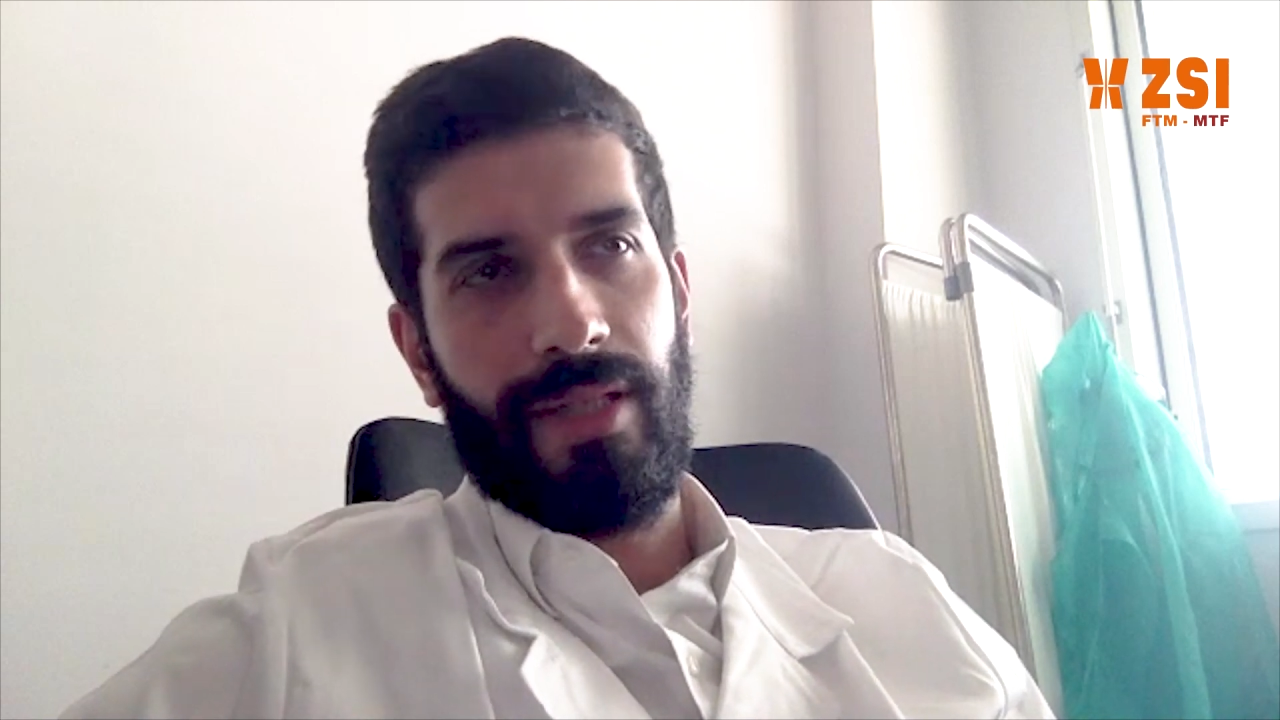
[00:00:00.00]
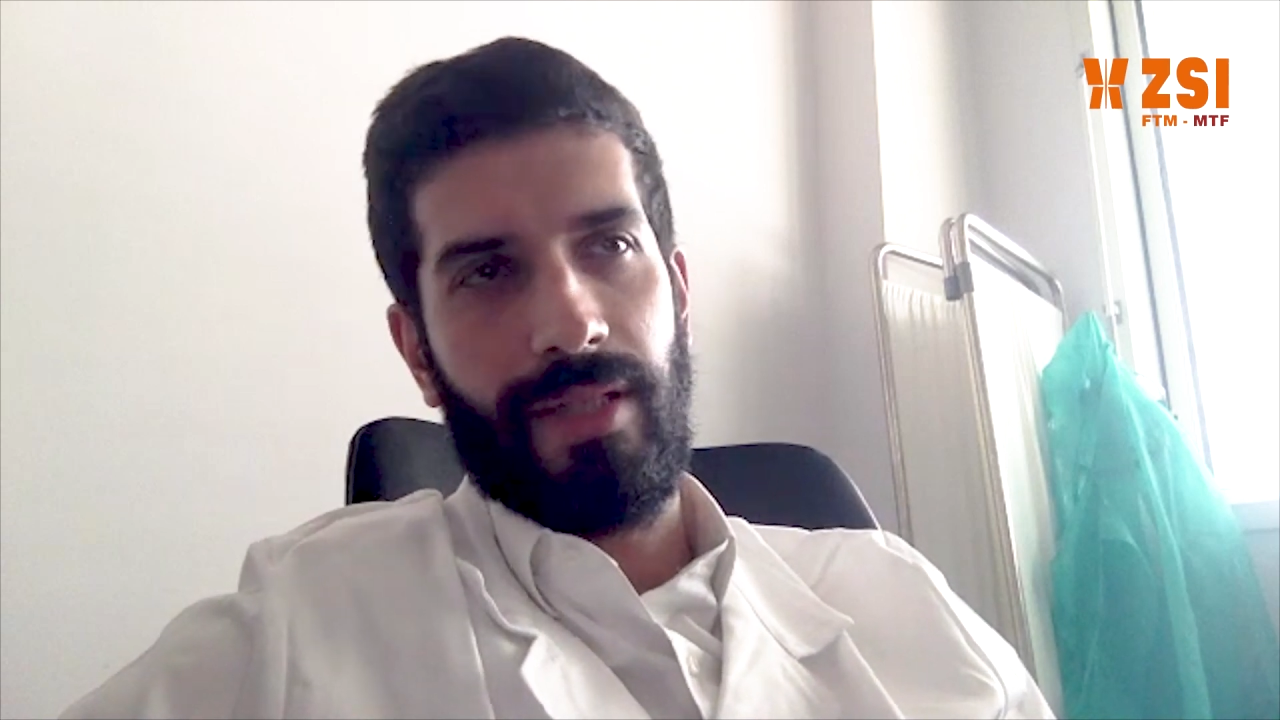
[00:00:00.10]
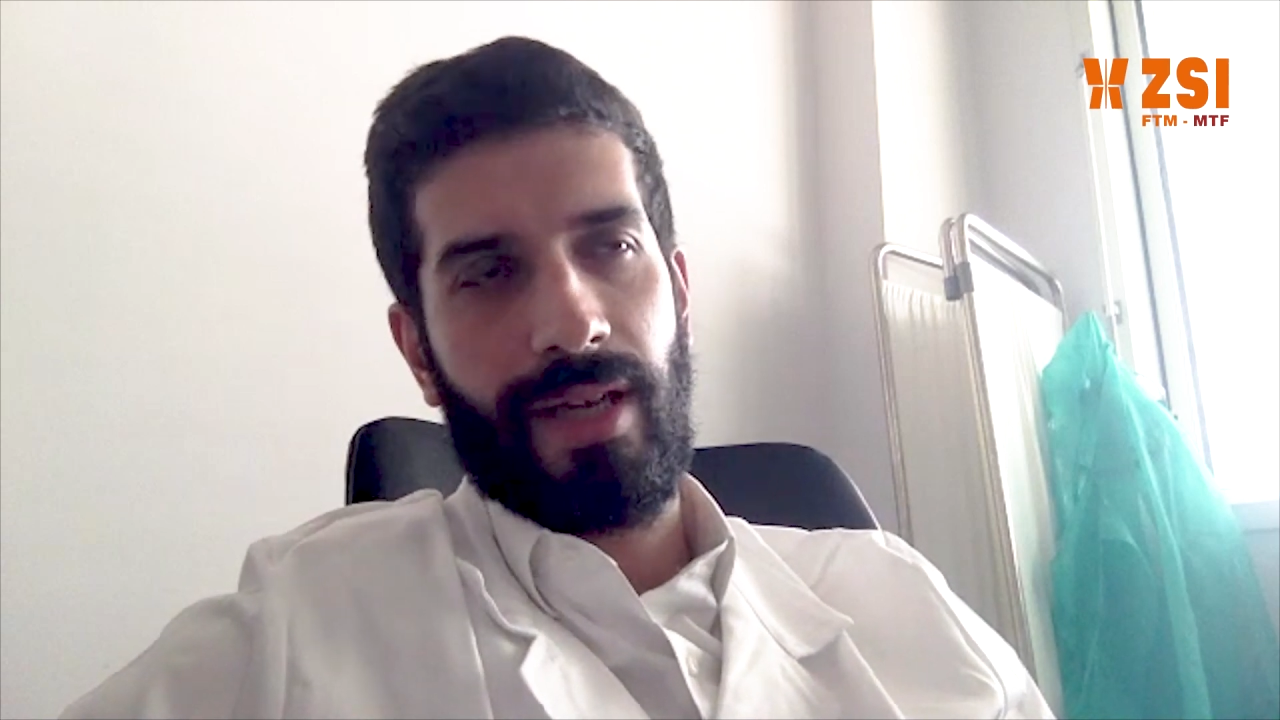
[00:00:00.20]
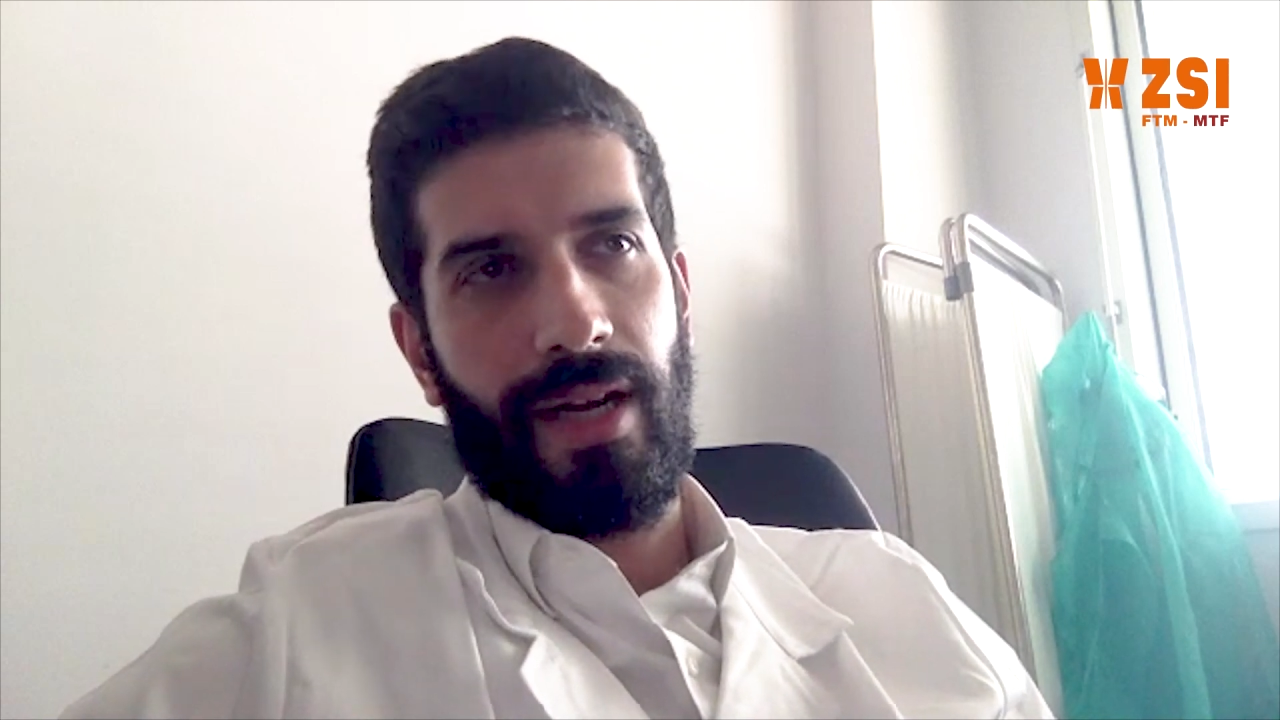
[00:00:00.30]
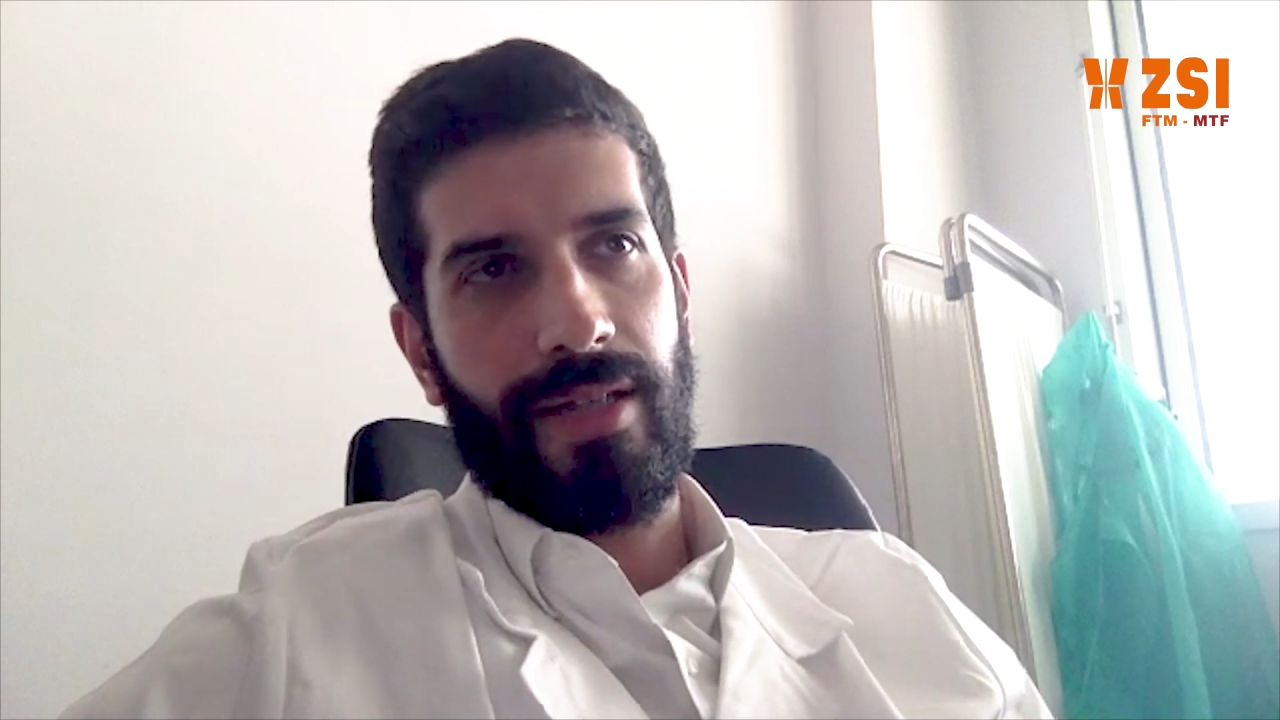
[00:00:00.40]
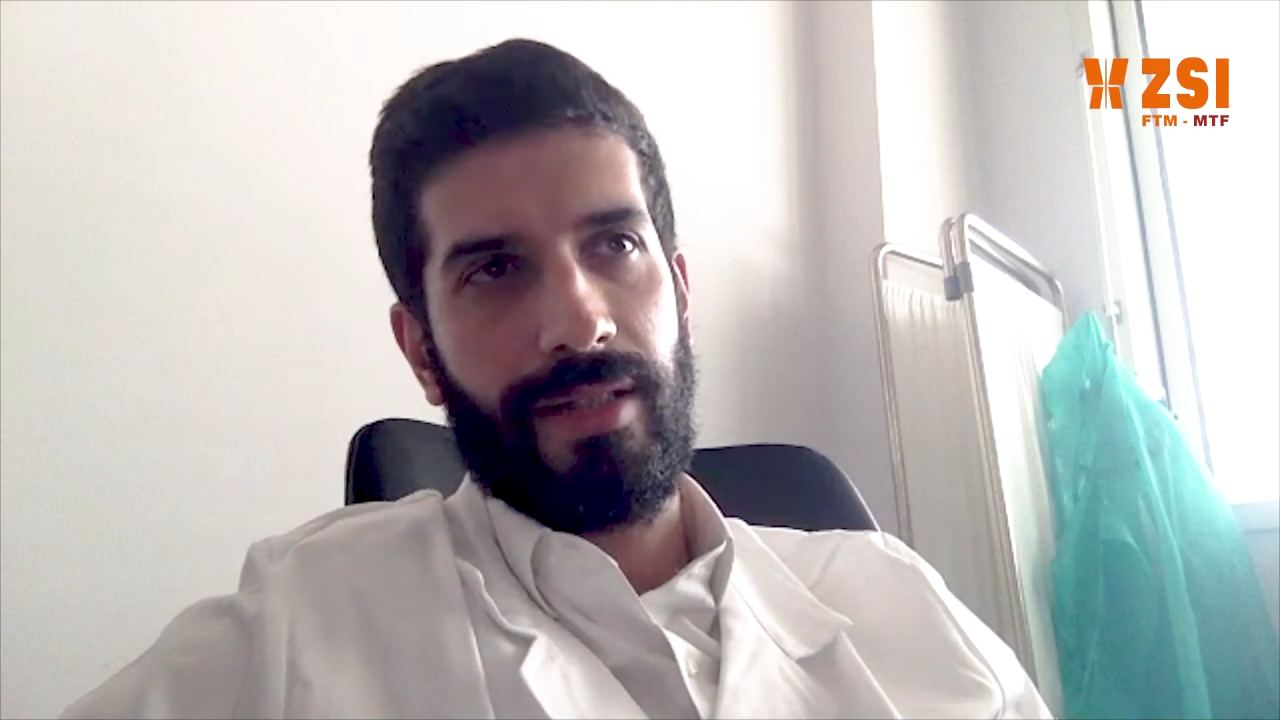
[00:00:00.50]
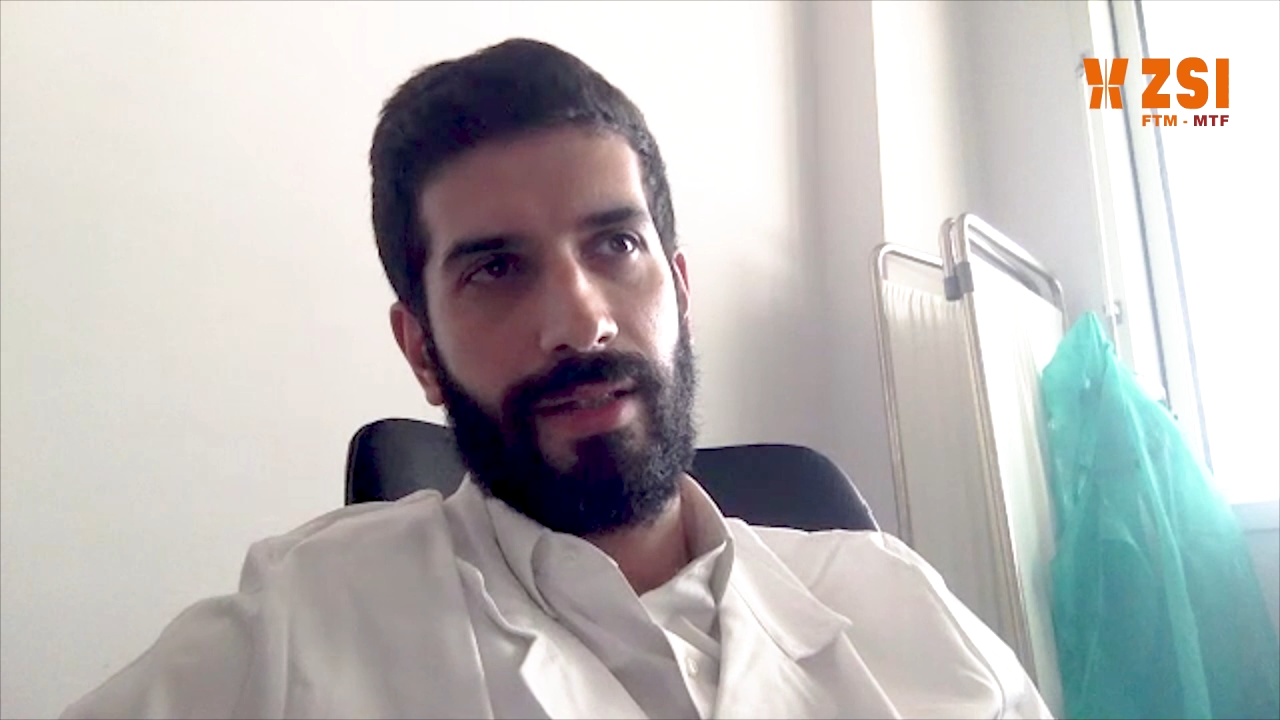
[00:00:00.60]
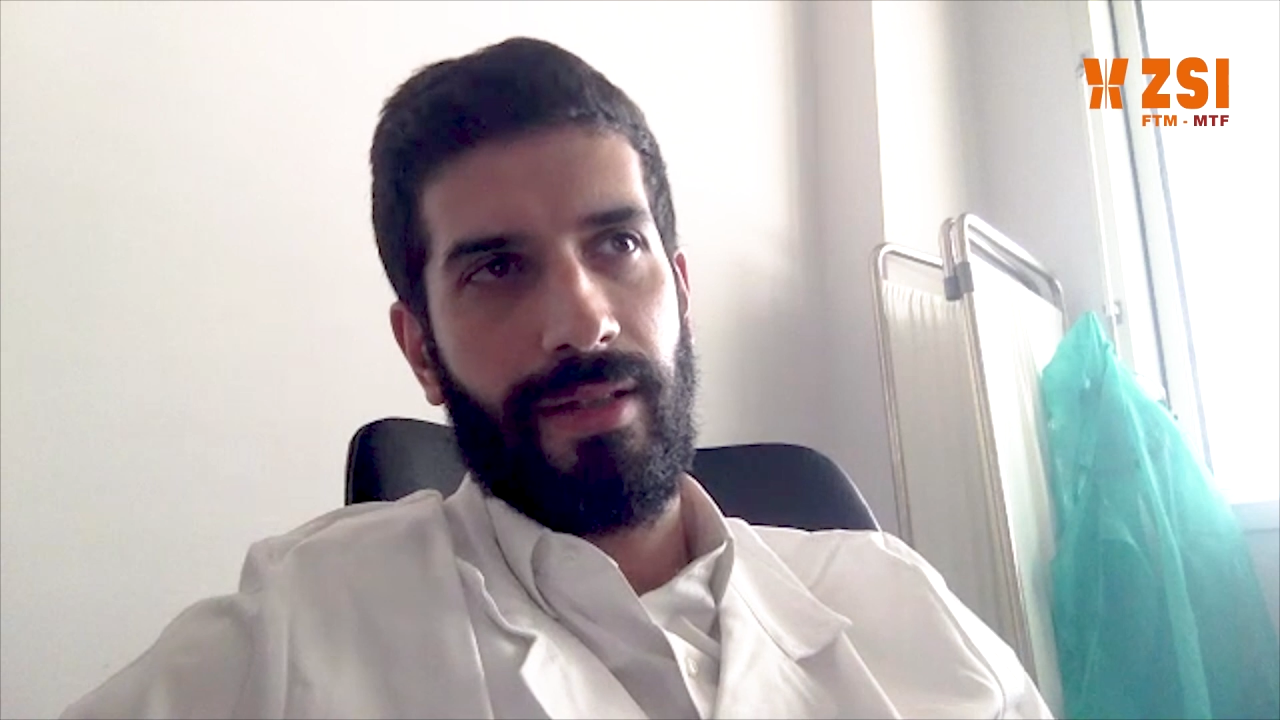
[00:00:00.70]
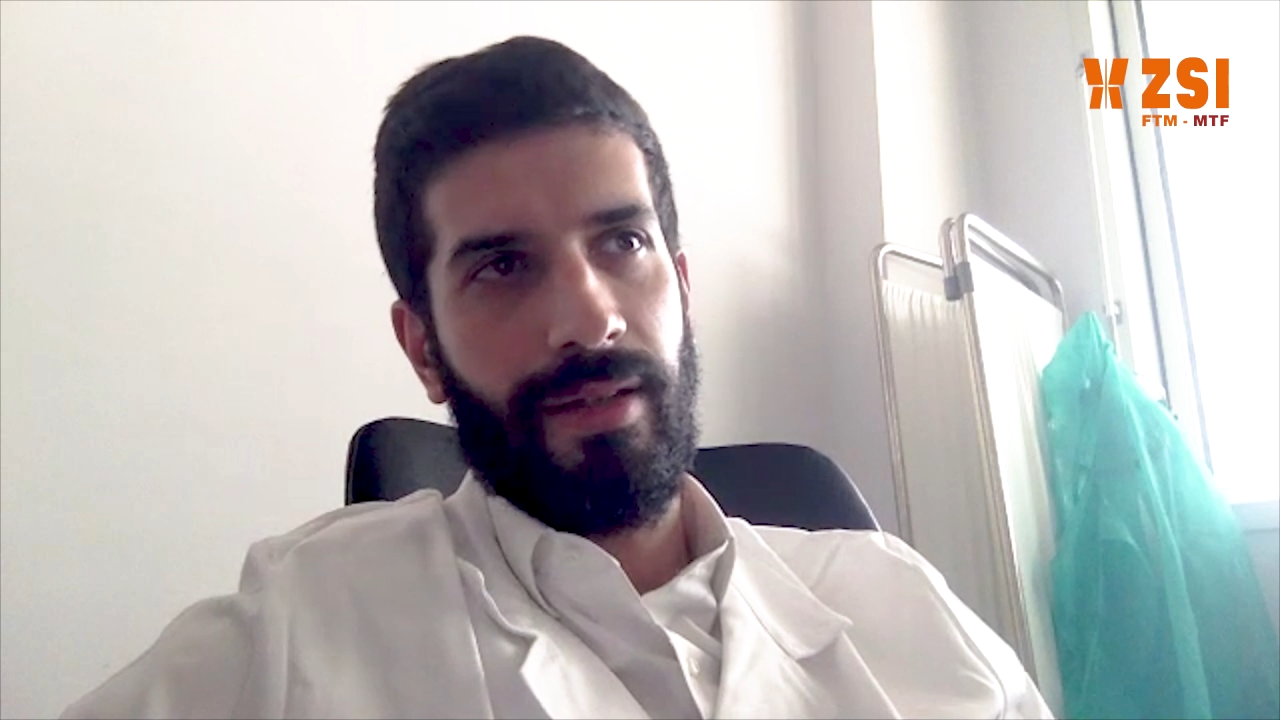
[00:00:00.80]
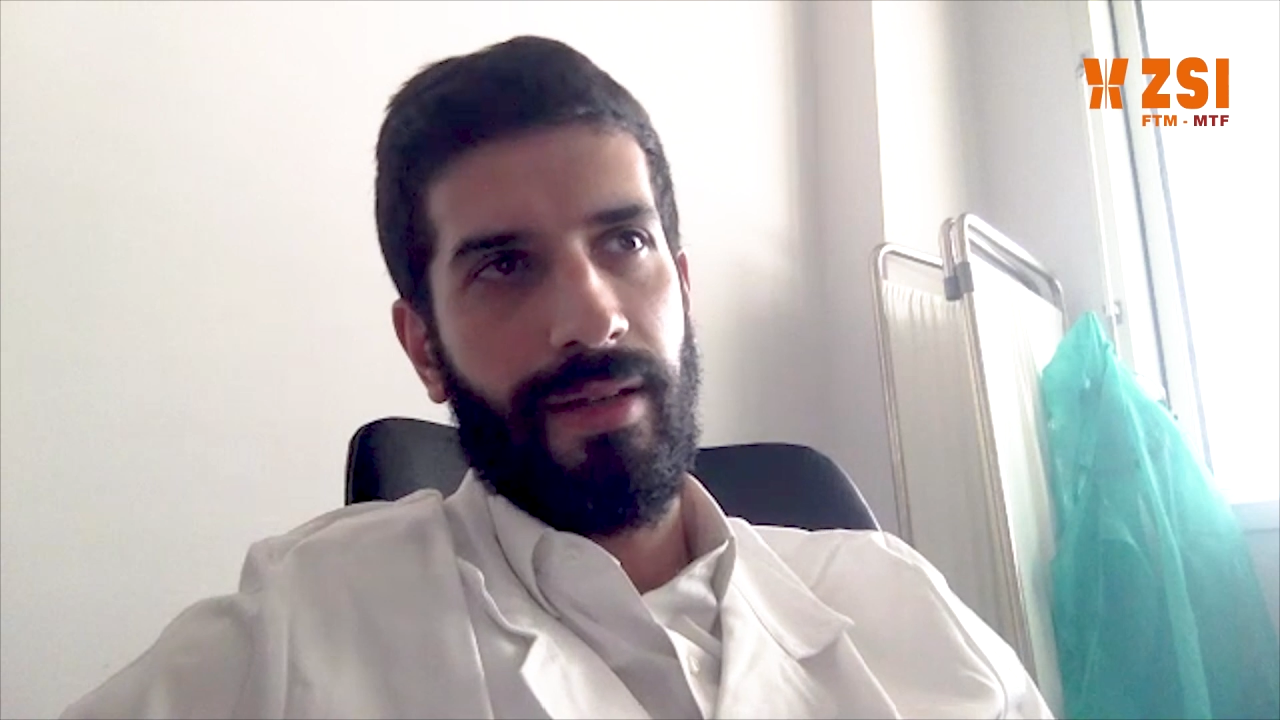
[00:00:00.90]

discussed,